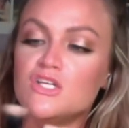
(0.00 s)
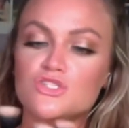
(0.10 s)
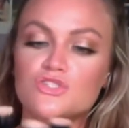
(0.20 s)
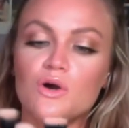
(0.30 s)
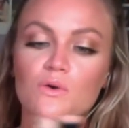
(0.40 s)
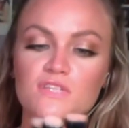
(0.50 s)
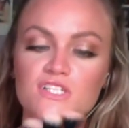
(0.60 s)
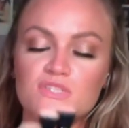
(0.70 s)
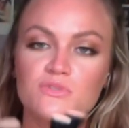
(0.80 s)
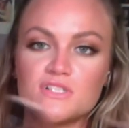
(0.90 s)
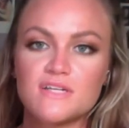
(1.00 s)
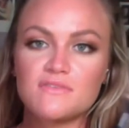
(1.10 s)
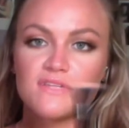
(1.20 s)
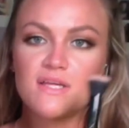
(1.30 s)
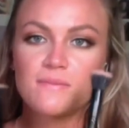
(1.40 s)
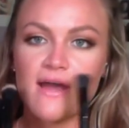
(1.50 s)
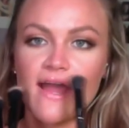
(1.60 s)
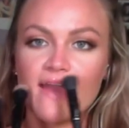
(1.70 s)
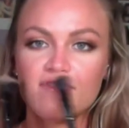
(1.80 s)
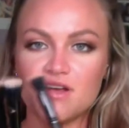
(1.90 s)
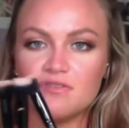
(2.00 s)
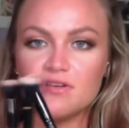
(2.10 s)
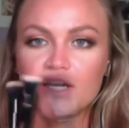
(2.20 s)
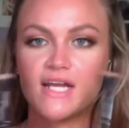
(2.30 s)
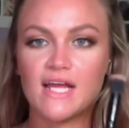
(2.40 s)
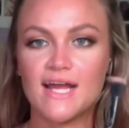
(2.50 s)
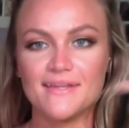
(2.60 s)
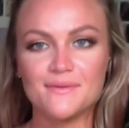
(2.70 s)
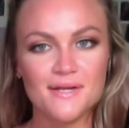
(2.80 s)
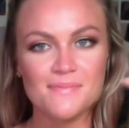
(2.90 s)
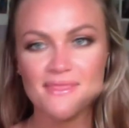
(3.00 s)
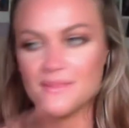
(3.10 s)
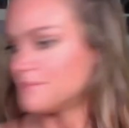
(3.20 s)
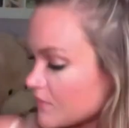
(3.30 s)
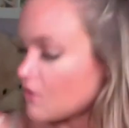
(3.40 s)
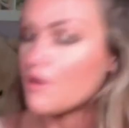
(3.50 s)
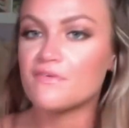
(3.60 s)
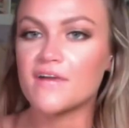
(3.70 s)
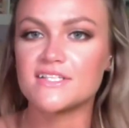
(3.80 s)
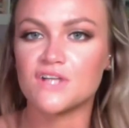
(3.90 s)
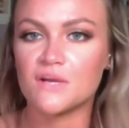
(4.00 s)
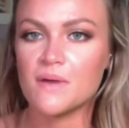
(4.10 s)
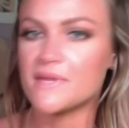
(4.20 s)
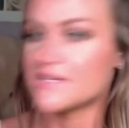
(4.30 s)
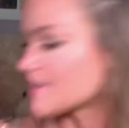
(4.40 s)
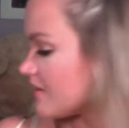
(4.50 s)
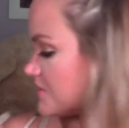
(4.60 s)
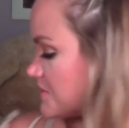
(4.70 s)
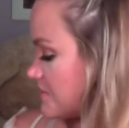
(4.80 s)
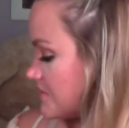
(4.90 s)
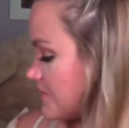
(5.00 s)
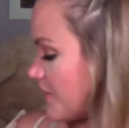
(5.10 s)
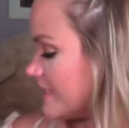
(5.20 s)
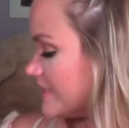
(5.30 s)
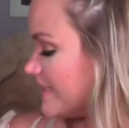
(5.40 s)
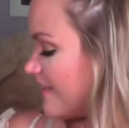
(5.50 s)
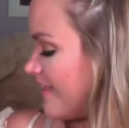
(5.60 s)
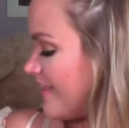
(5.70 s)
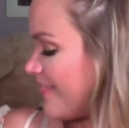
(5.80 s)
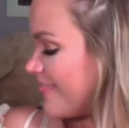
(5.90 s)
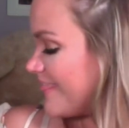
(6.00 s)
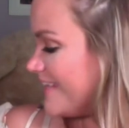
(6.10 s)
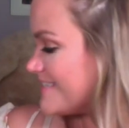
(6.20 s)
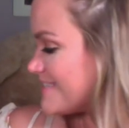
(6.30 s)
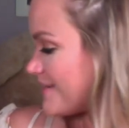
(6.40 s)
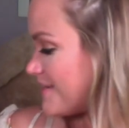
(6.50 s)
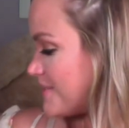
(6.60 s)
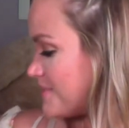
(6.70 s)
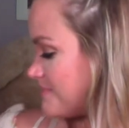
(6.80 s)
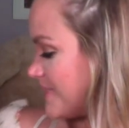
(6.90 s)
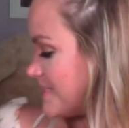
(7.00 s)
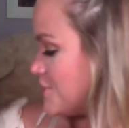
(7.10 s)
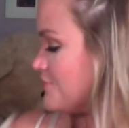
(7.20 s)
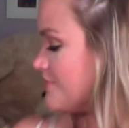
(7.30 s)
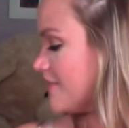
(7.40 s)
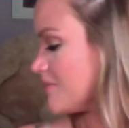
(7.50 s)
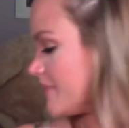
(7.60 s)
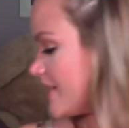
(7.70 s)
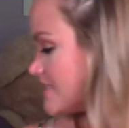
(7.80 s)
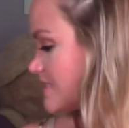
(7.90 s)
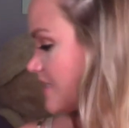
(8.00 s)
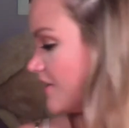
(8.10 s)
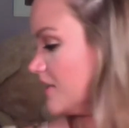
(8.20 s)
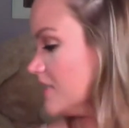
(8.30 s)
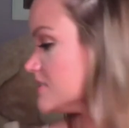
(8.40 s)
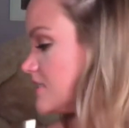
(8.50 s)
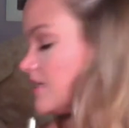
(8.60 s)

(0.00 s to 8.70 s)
So these ones are definitely my favorite, and I highly recommend them. Oh, I forgot to talk about mascaras. Sorry. These are my 2 favorite mascaras.